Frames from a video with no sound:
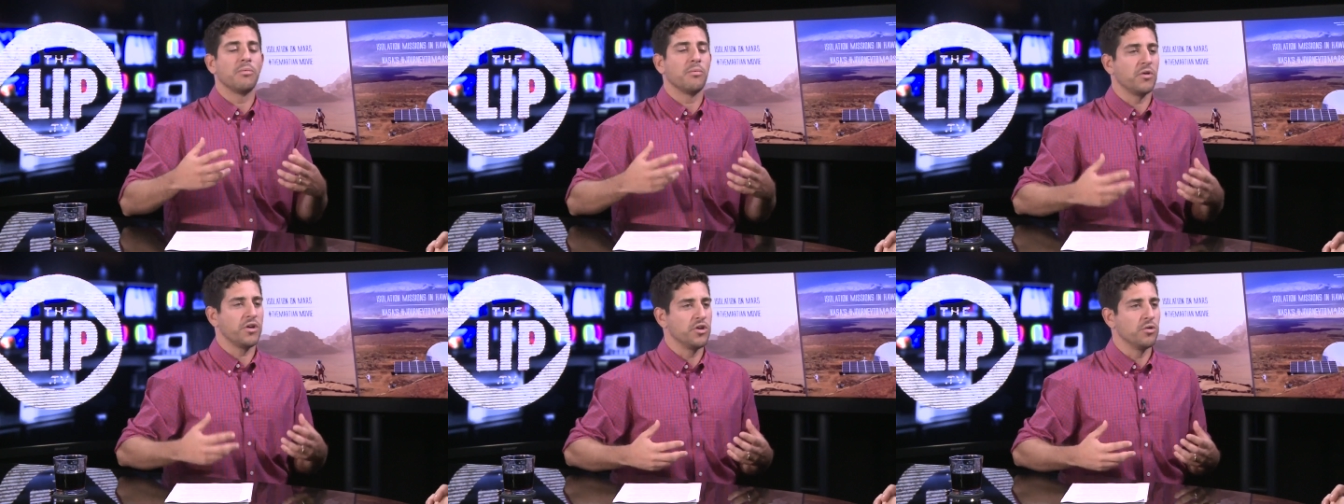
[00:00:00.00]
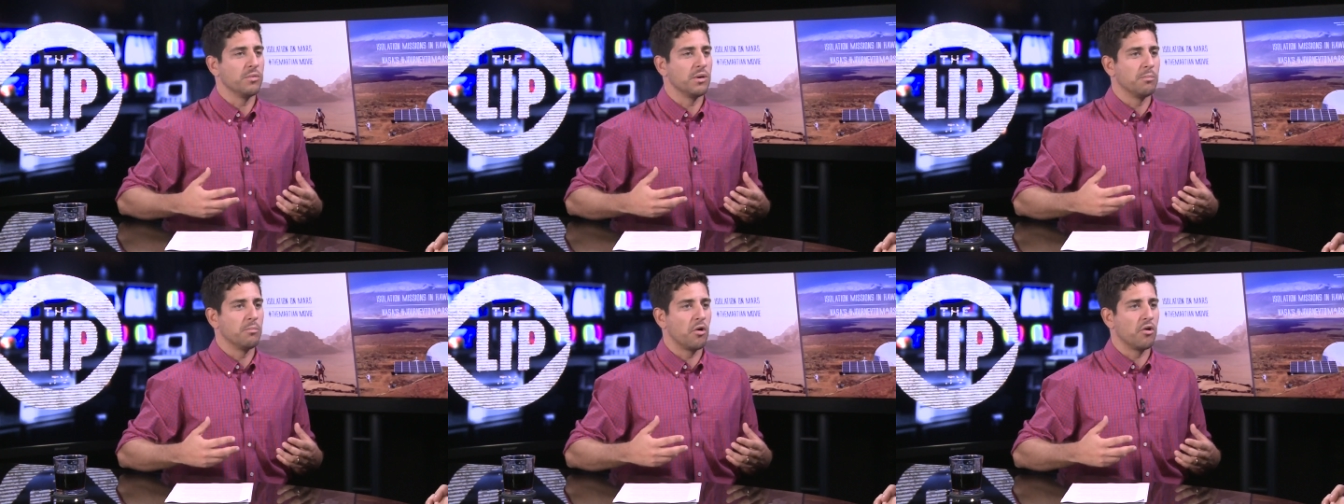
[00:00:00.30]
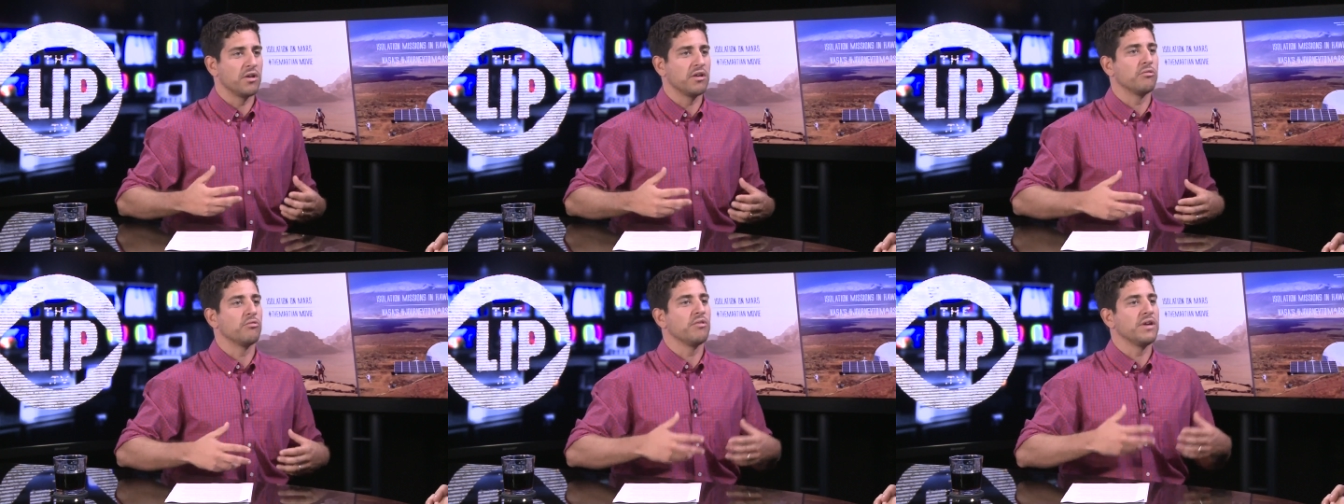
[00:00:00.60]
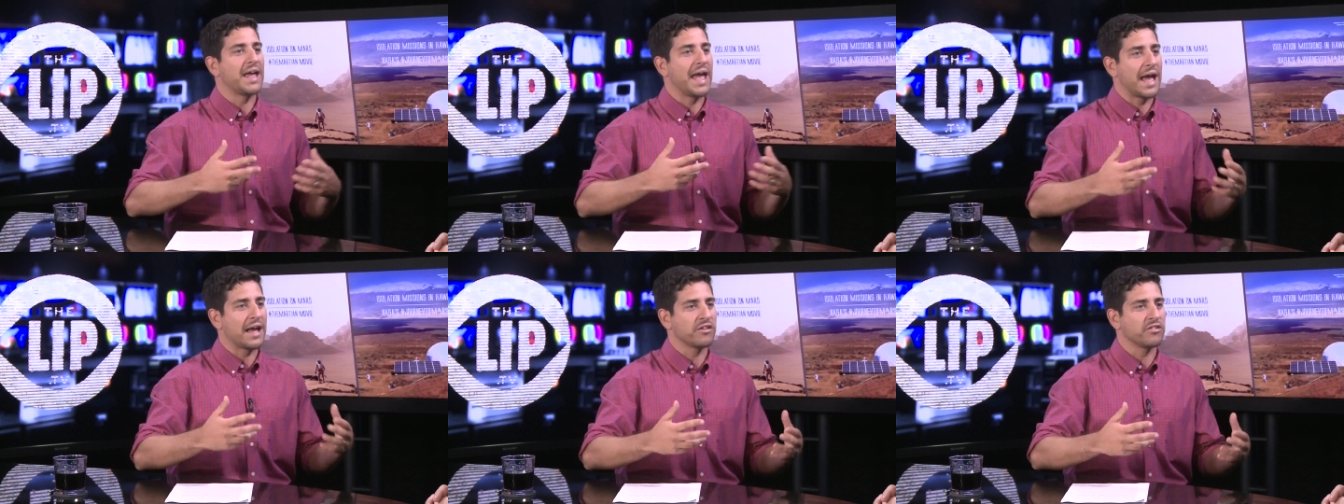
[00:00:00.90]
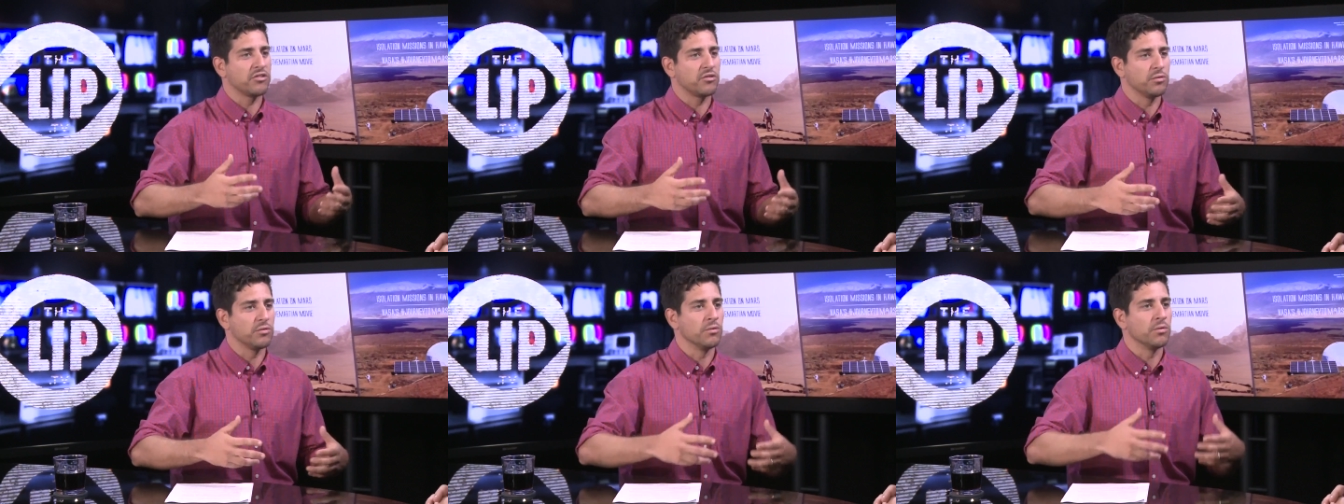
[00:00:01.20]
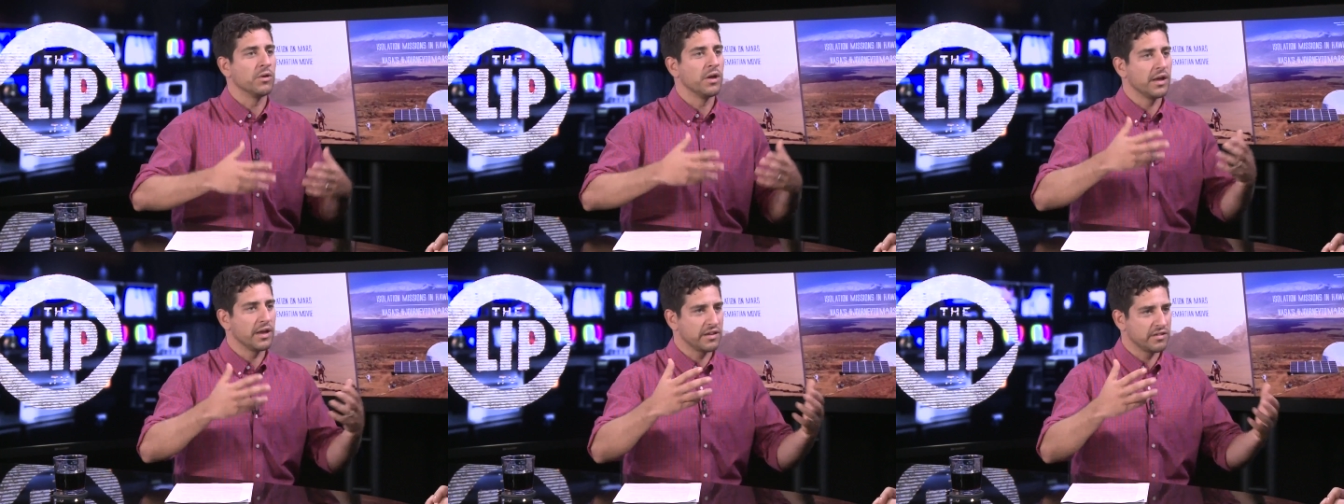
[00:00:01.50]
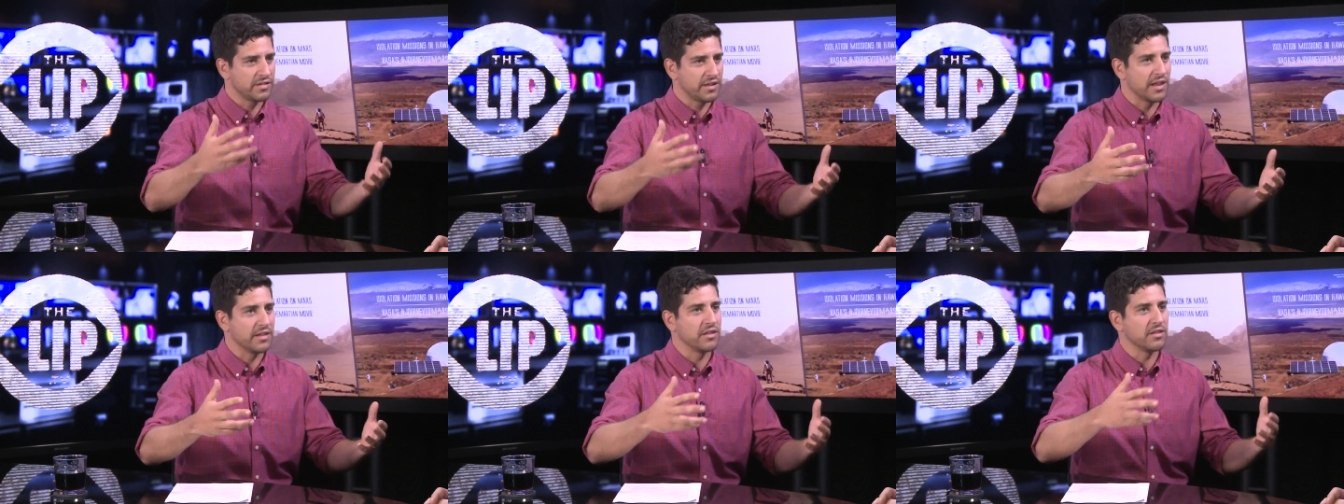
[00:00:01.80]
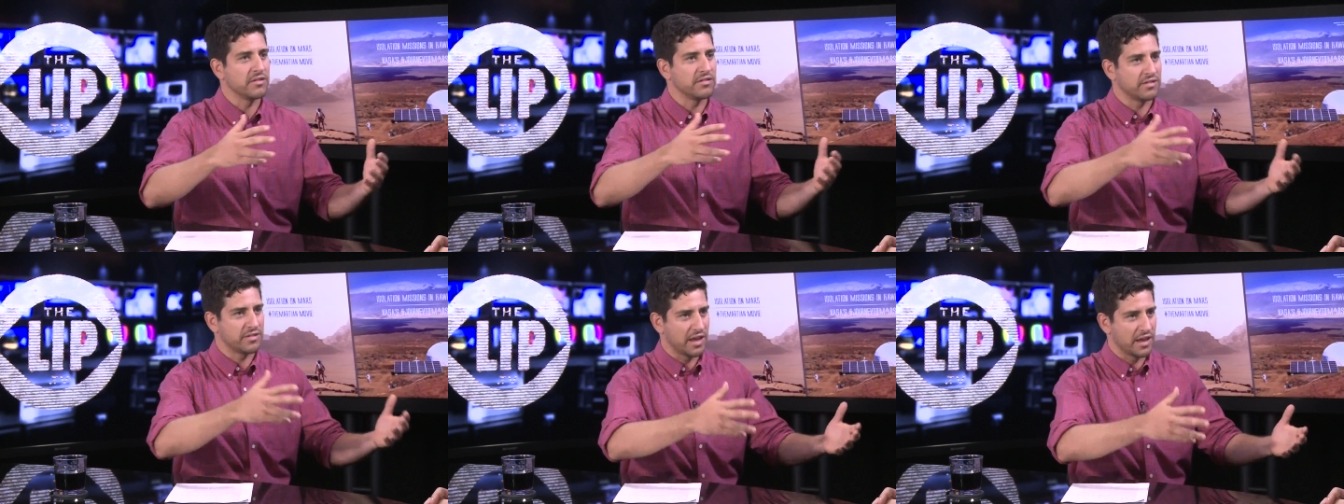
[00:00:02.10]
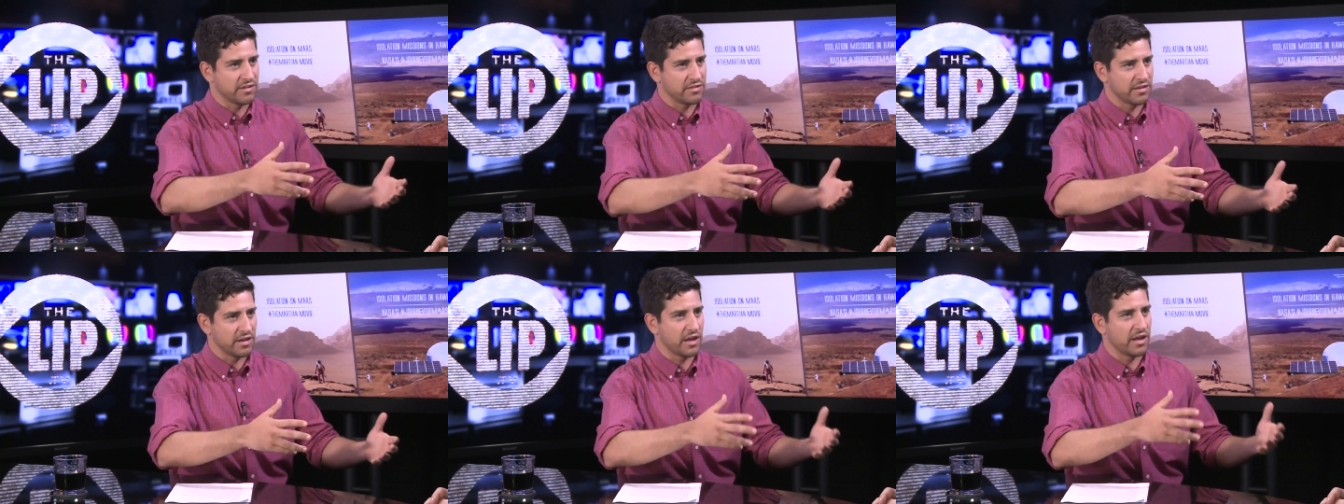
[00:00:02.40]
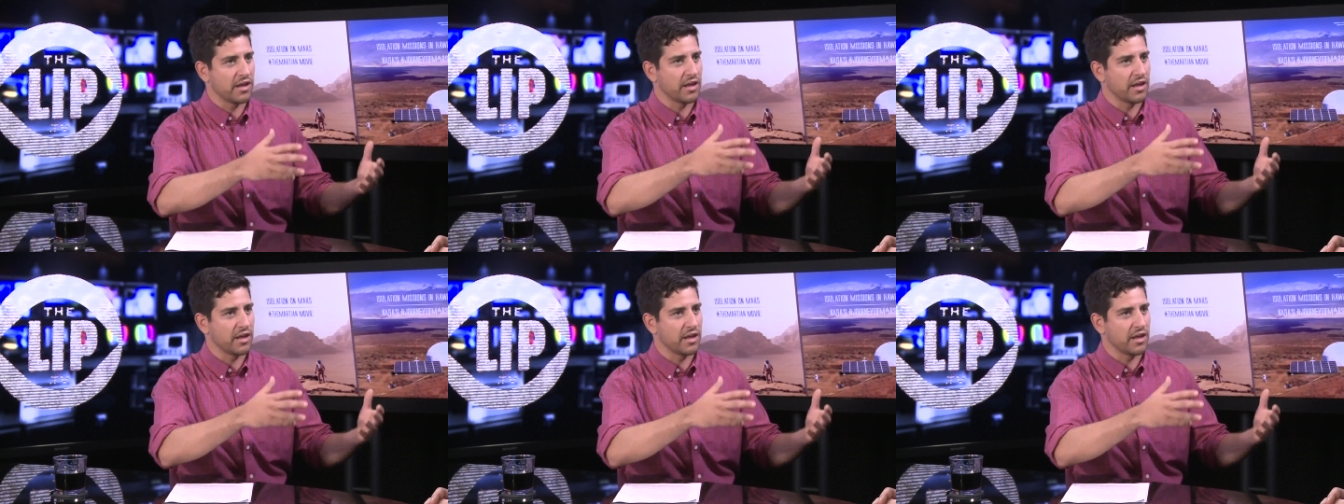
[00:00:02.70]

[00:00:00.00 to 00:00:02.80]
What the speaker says: human body reacts to extended stays